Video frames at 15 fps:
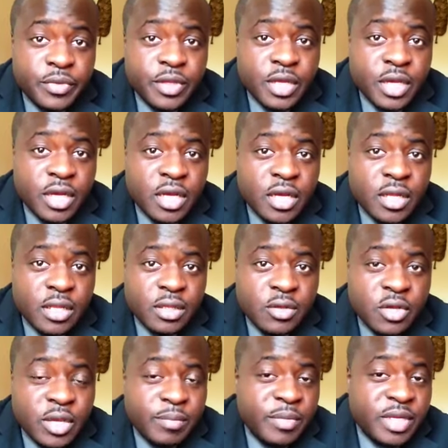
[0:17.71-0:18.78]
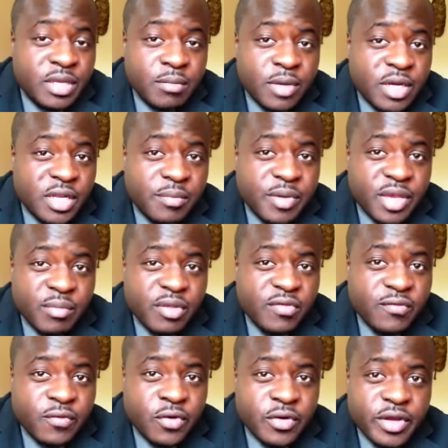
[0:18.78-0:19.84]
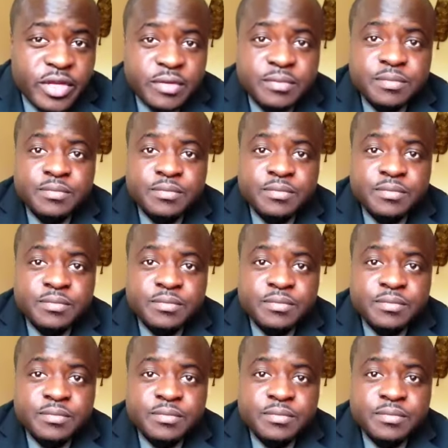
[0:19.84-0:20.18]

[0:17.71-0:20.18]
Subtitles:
You can meet the monthly payments for it.